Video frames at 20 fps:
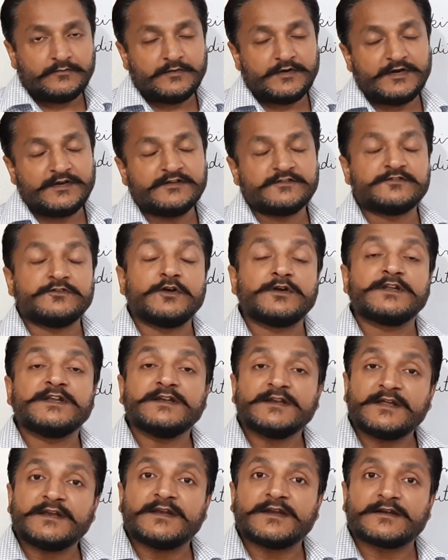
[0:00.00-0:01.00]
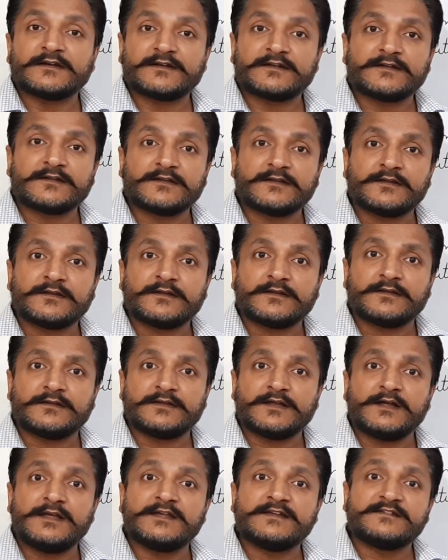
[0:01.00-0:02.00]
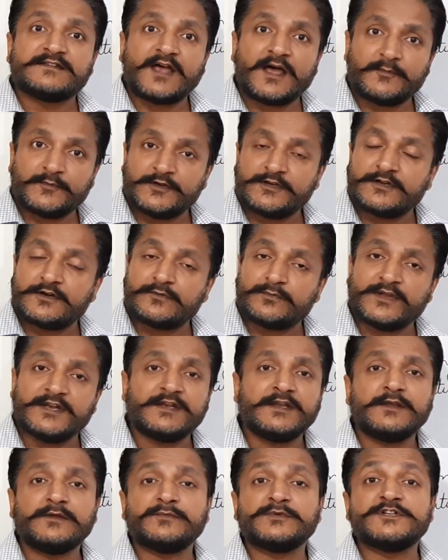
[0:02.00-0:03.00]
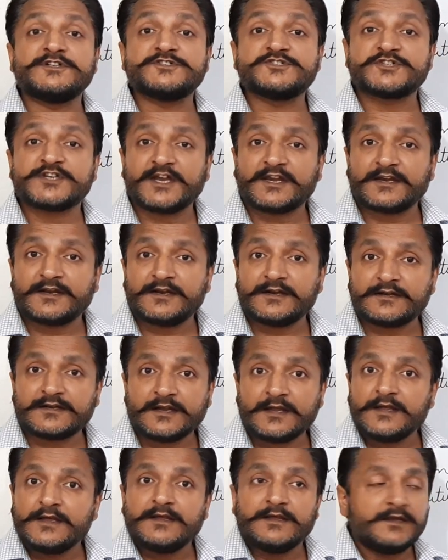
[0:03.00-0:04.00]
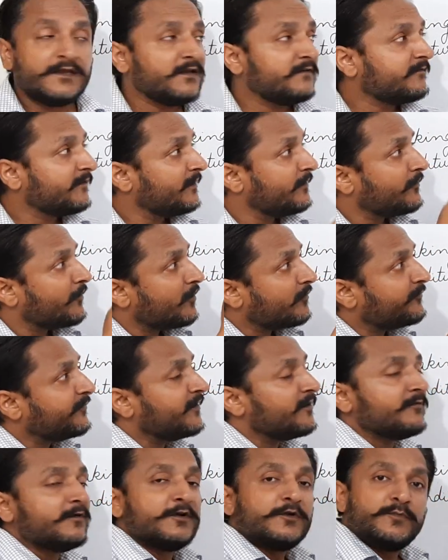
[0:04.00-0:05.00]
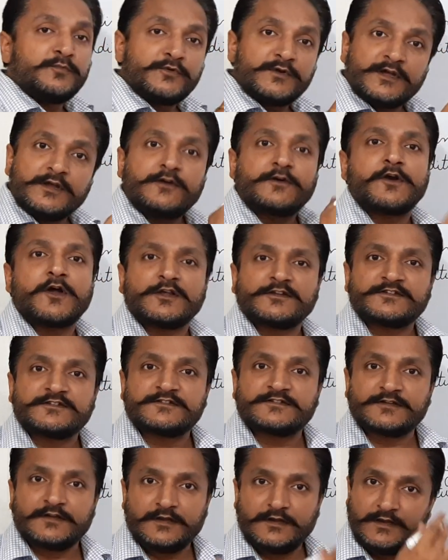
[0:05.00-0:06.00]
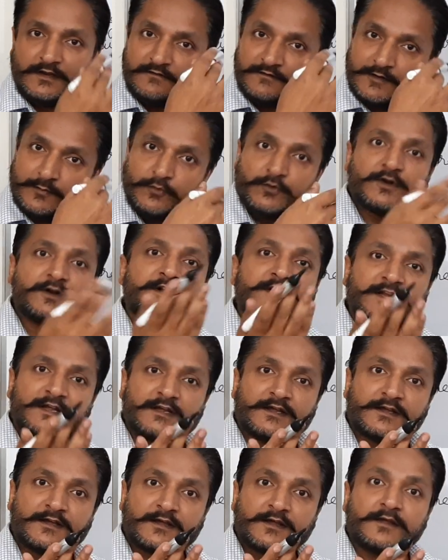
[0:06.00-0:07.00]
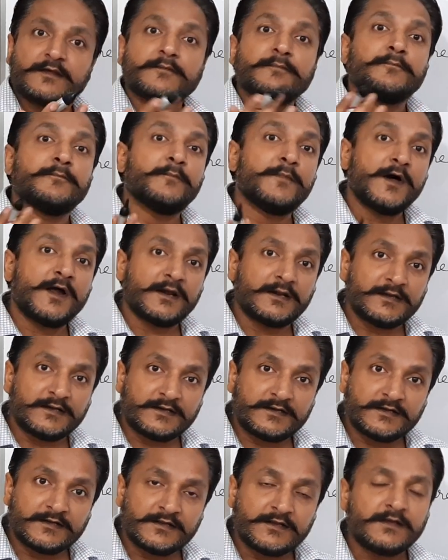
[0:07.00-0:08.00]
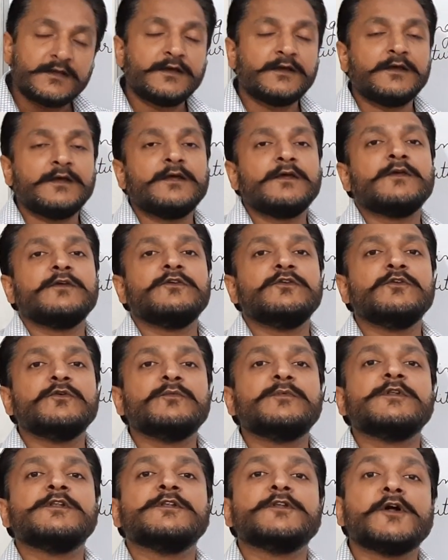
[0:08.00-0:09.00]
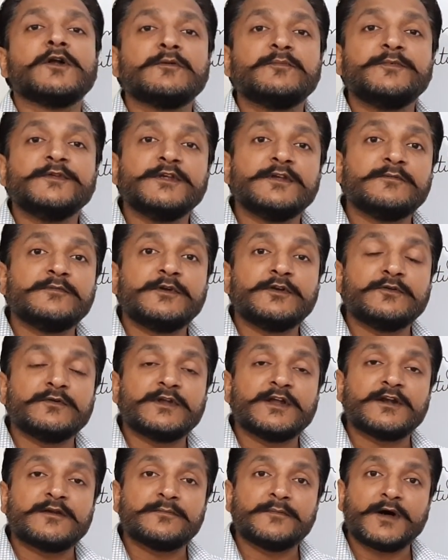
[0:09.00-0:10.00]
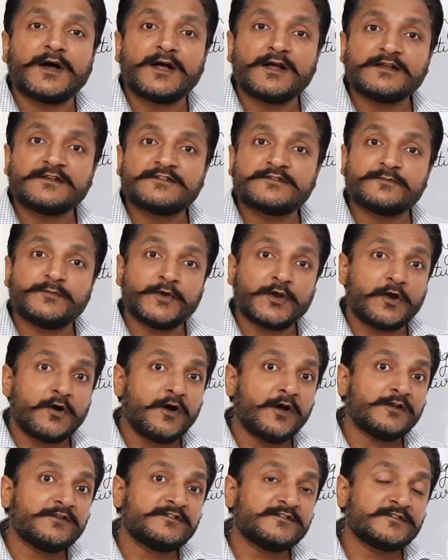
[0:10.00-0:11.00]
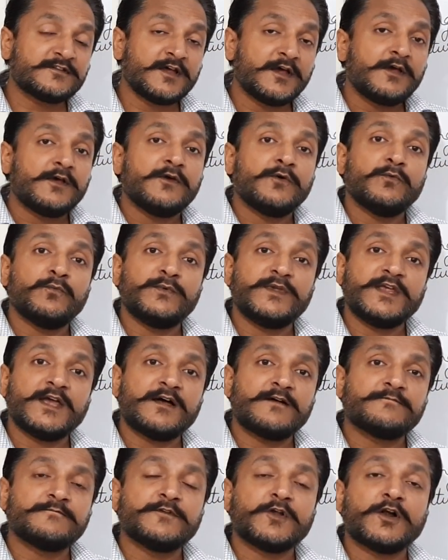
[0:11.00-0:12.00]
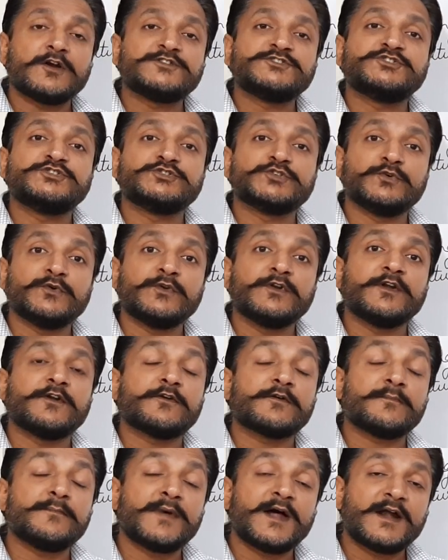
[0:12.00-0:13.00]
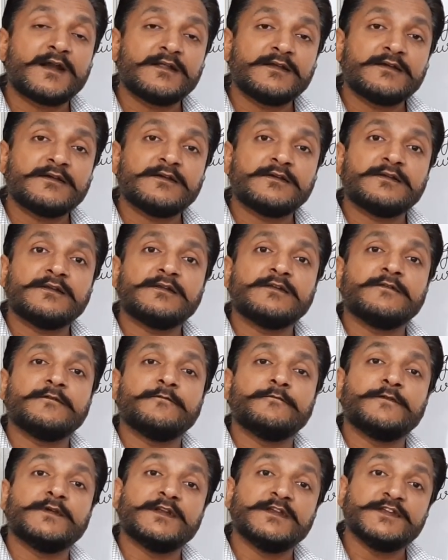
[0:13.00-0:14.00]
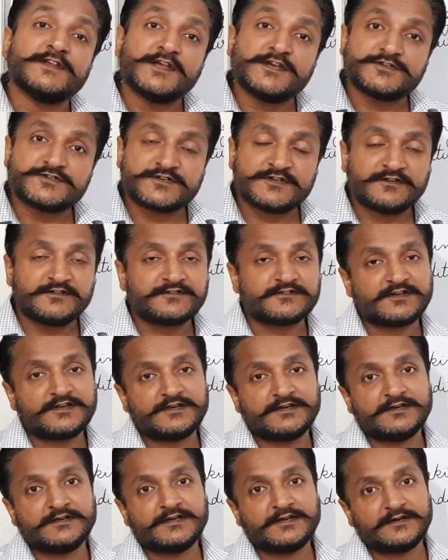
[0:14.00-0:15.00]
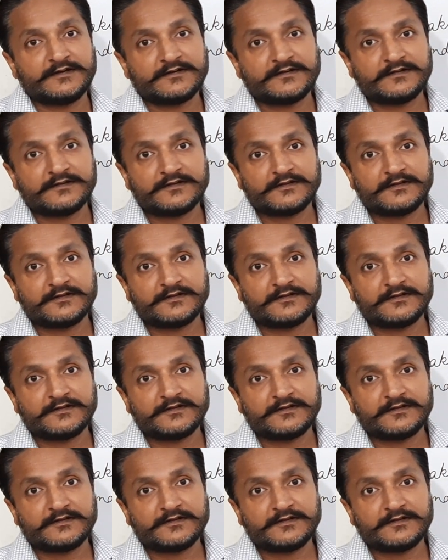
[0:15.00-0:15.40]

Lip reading: It is not incorrect. The examiner, when he will check it, he will not be able to put a cross, he will put a tick, but you will not be able to get marks because we have not shown grammatical variations in it.